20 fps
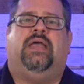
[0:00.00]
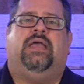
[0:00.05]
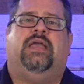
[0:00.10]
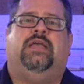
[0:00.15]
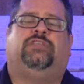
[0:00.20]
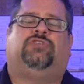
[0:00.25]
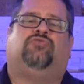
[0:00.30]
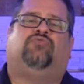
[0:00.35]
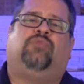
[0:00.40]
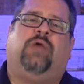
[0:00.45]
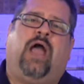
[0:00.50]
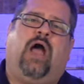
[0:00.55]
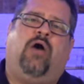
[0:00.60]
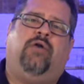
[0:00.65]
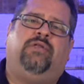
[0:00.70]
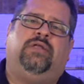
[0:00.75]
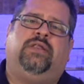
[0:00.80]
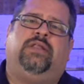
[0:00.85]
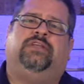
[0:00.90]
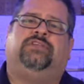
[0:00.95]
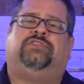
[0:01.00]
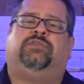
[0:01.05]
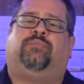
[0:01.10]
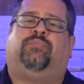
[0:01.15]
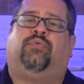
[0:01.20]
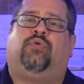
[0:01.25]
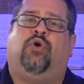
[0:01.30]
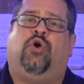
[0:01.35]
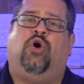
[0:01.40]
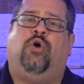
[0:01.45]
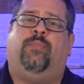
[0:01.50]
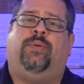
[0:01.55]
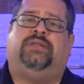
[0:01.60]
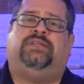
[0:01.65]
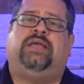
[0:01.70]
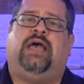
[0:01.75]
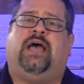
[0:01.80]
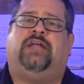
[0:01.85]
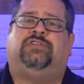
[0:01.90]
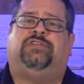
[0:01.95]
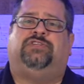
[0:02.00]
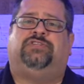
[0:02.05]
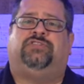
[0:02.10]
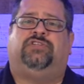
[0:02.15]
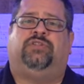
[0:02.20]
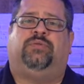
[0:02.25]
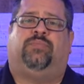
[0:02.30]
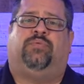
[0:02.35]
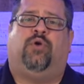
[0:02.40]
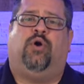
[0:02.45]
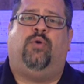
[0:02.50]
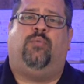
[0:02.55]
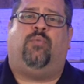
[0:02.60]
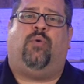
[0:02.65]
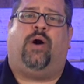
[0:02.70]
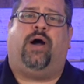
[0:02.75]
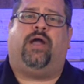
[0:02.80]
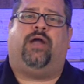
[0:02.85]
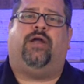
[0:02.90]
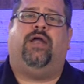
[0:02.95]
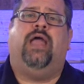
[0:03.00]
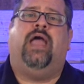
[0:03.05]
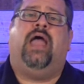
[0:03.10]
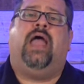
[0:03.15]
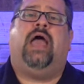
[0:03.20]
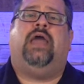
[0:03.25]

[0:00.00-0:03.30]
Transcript: It's rounded as the probe attaches to the probe wire,